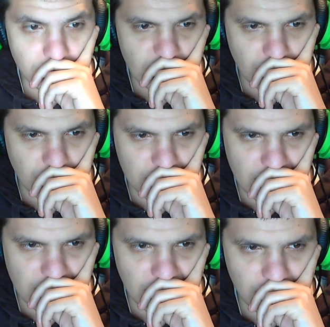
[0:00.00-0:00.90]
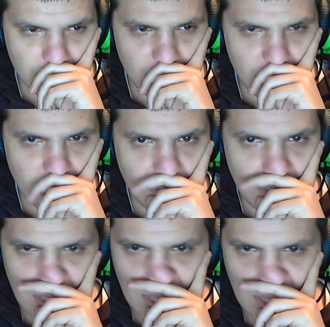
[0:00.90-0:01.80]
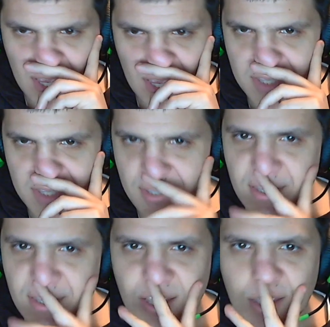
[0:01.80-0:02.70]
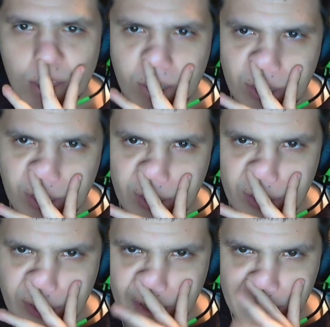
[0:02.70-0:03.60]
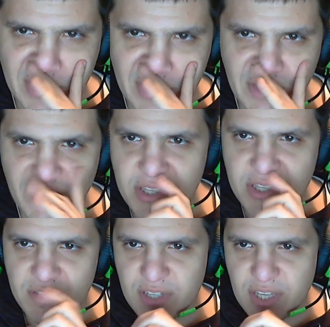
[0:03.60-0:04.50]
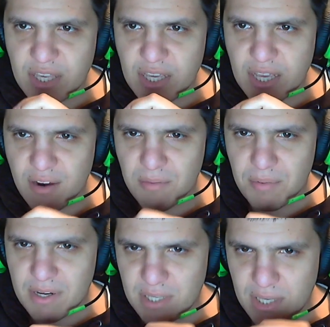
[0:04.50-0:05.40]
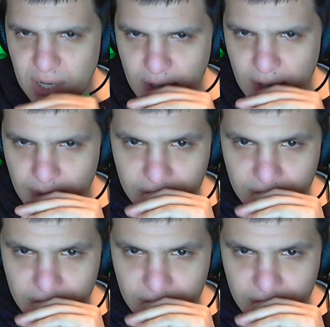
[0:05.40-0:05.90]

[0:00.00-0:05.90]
Where was I? Ah, yes. See reasons for seeking chiropractic care.